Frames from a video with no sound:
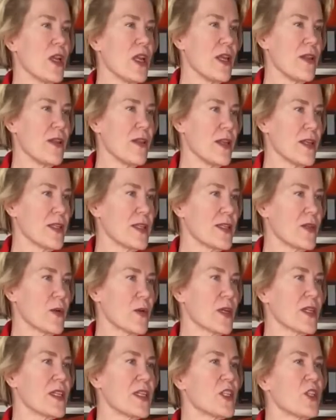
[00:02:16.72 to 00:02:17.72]
in this
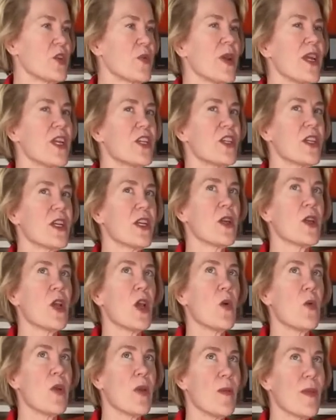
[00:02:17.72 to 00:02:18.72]
sort of situation
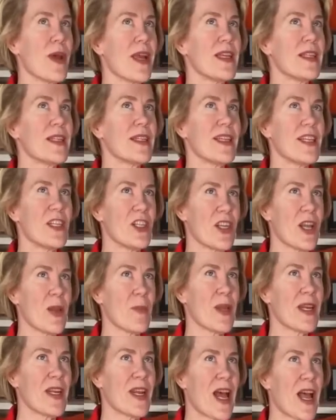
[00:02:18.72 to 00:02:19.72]
we might see
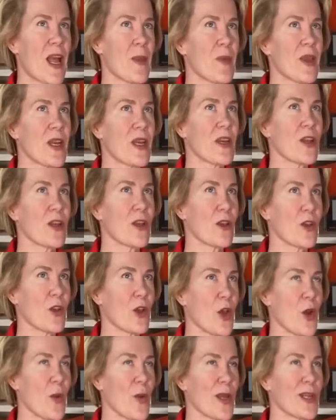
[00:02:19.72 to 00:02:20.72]
Jamie Dimon
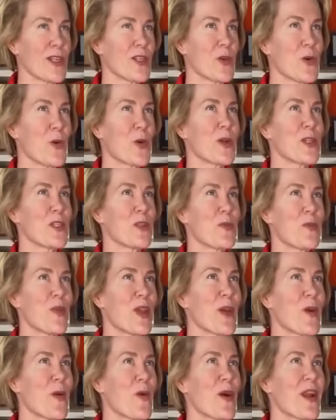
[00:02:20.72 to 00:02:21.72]
going towards
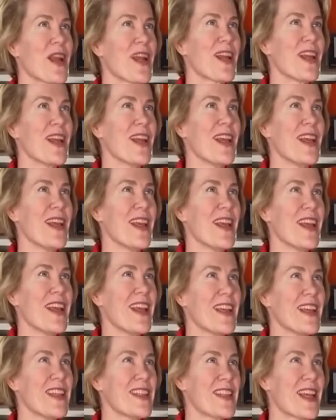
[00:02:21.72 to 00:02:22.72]
Bitcoin
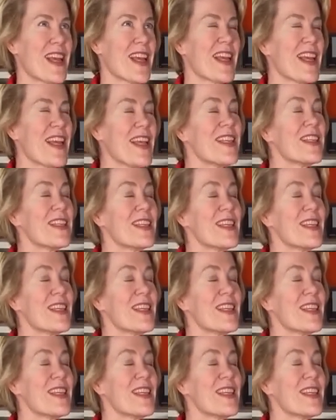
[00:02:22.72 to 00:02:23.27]
is that he